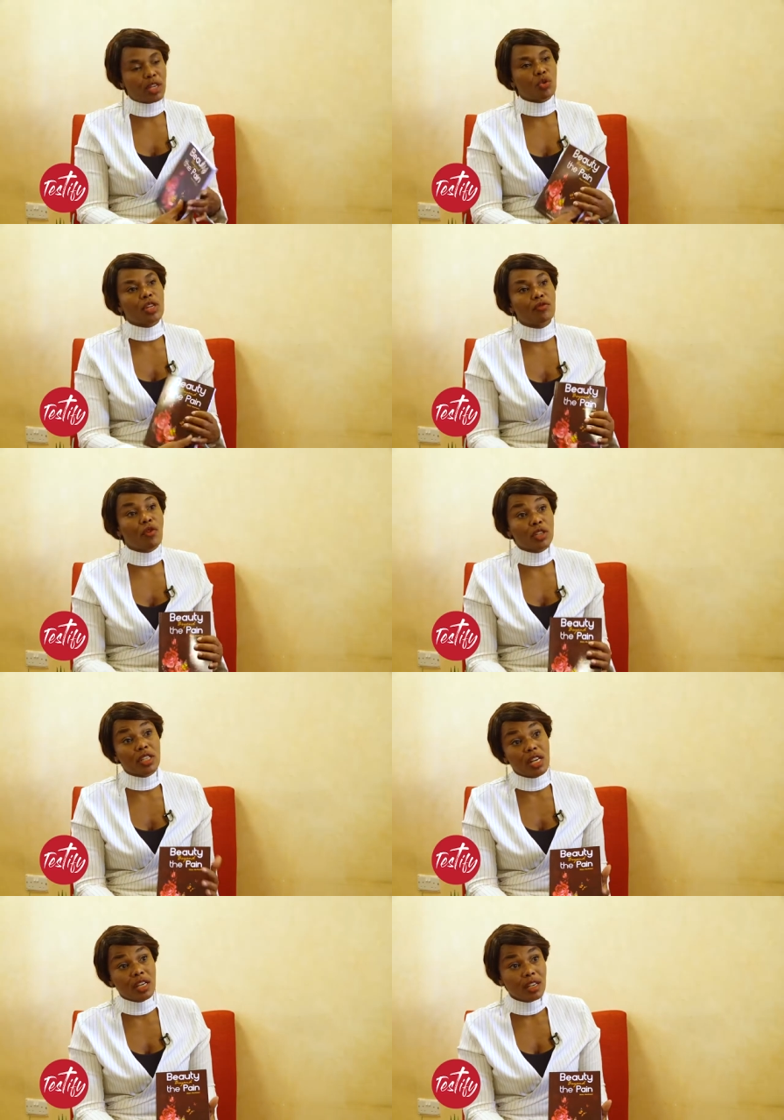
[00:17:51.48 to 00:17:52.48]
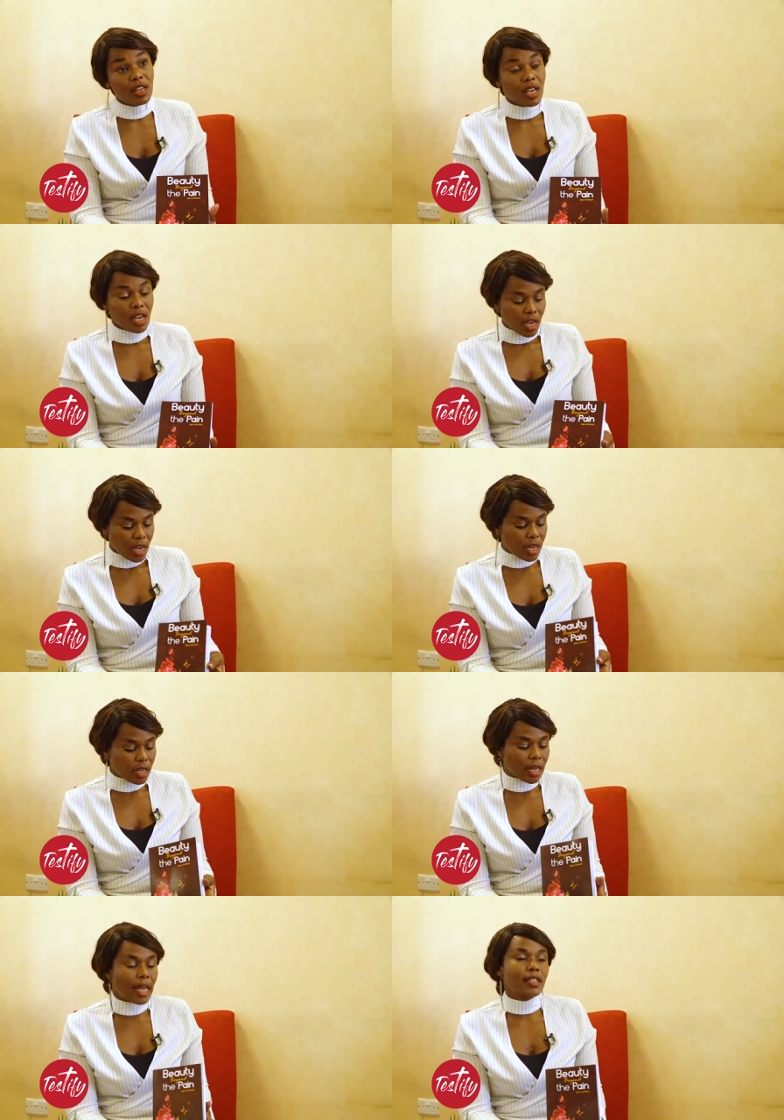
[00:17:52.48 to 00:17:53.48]
in 2014,
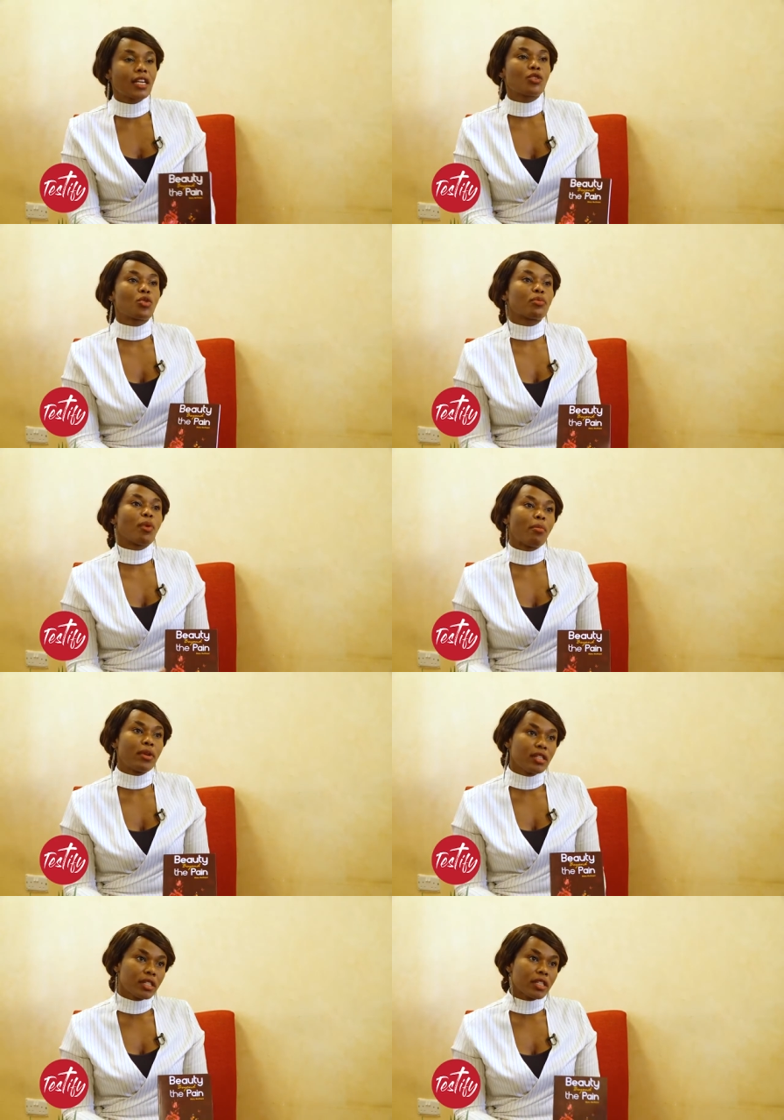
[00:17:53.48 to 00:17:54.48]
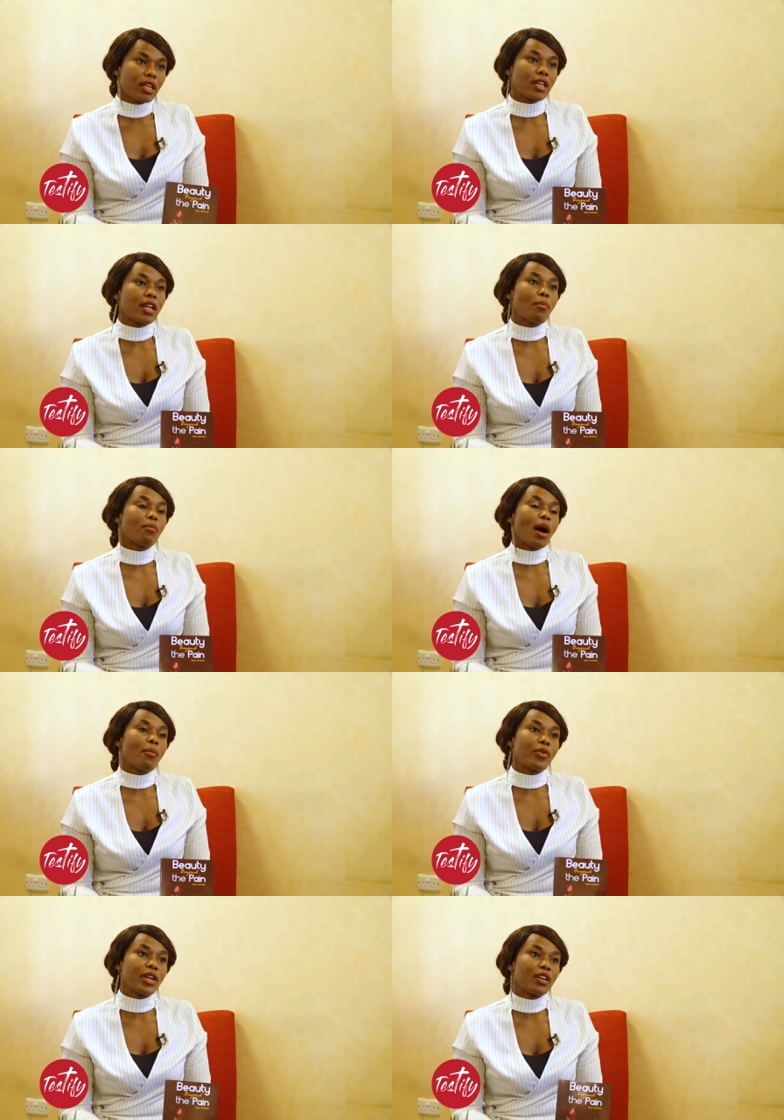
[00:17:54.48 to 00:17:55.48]
and last year it was published, and
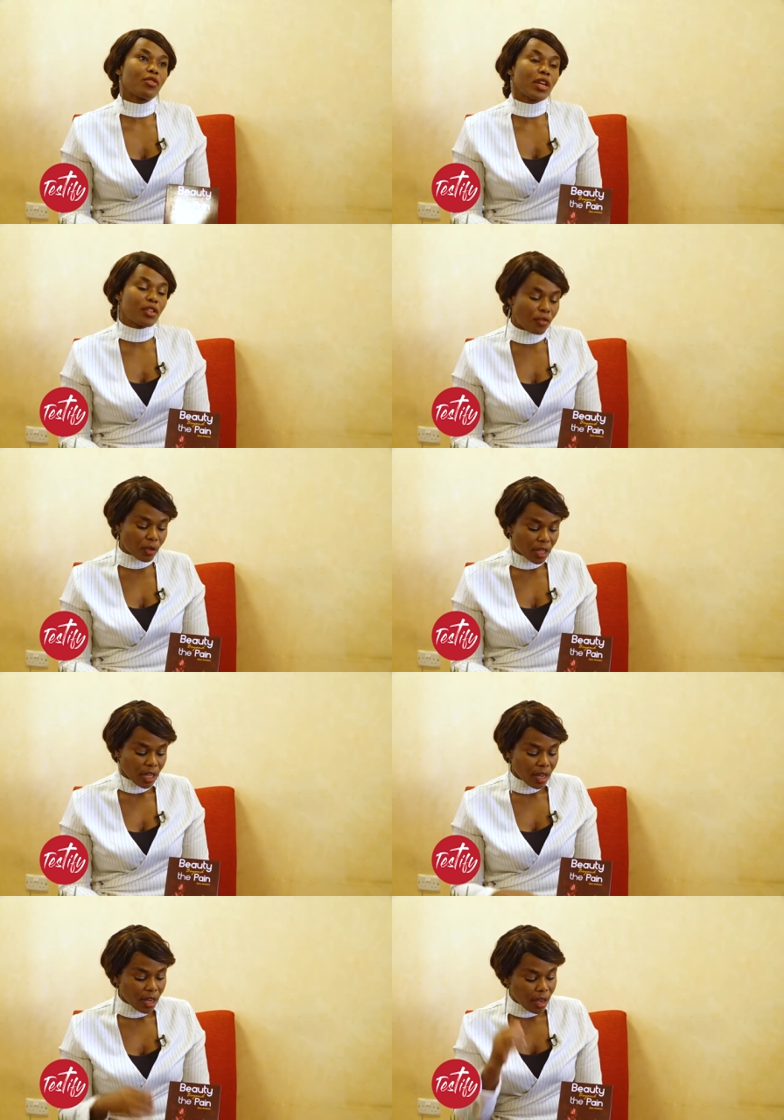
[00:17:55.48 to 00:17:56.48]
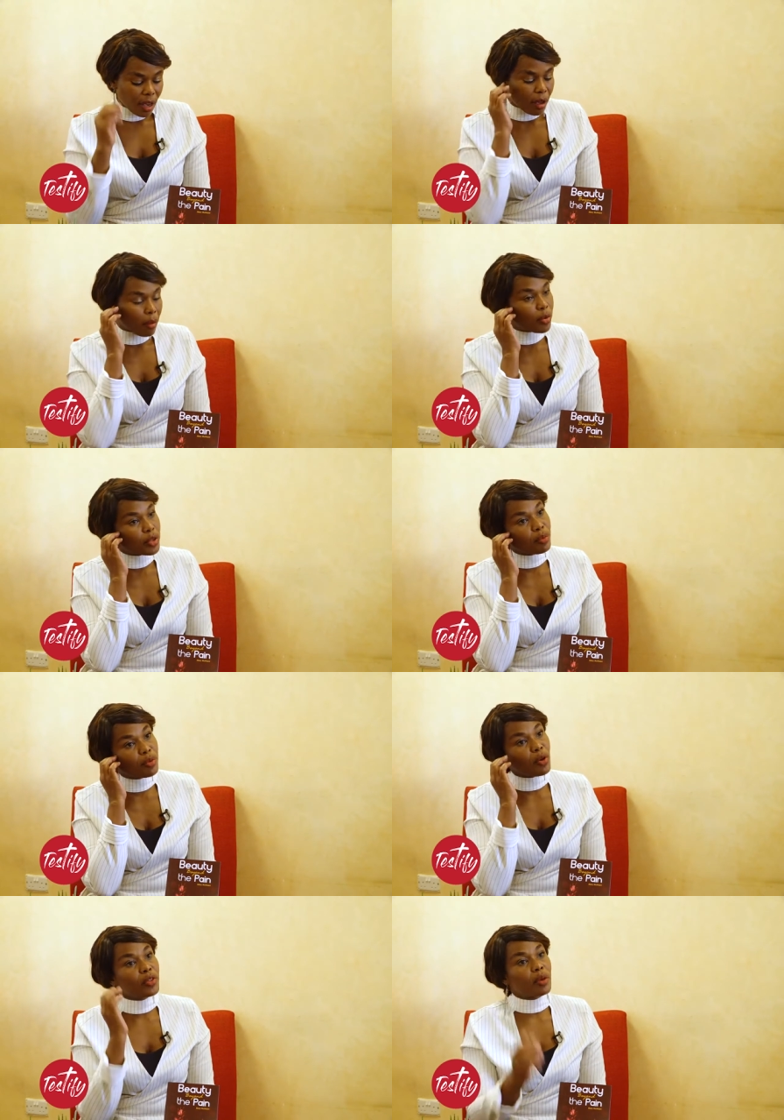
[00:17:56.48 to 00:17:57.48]
I'm really grateful. Beauty
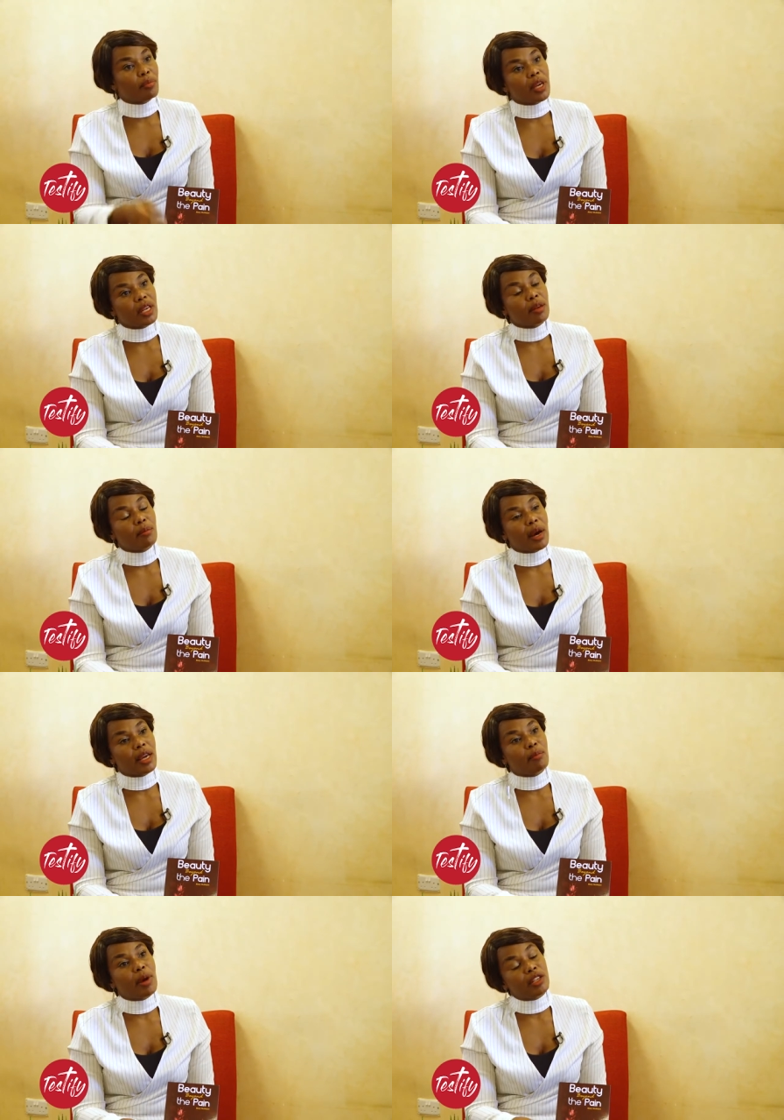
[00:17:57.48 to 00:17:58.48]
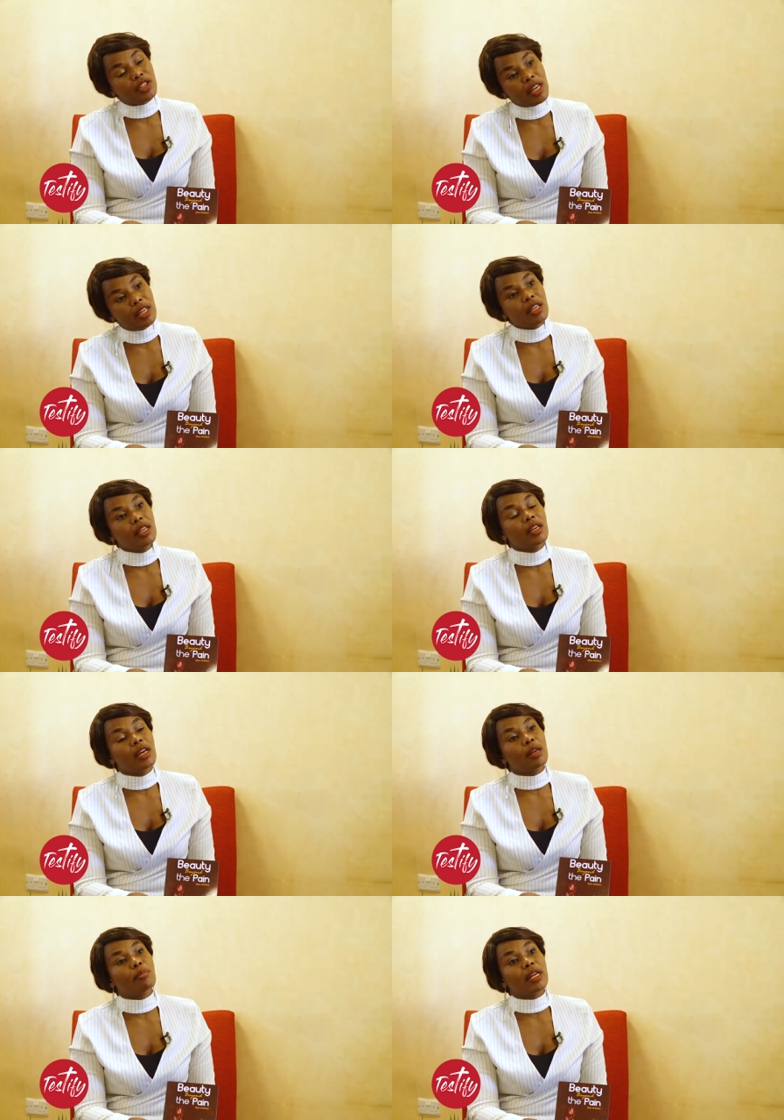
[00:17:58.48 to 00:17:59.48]
Beyond the Pain, my journey
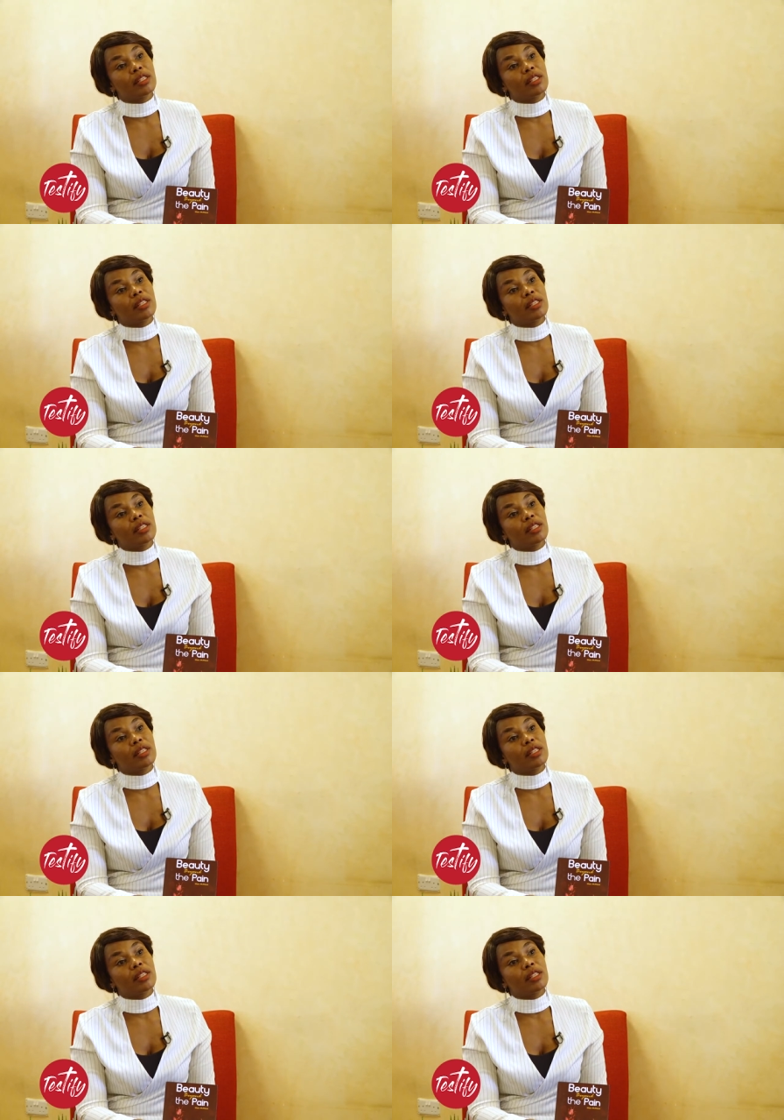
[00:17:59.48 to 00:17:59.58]
and my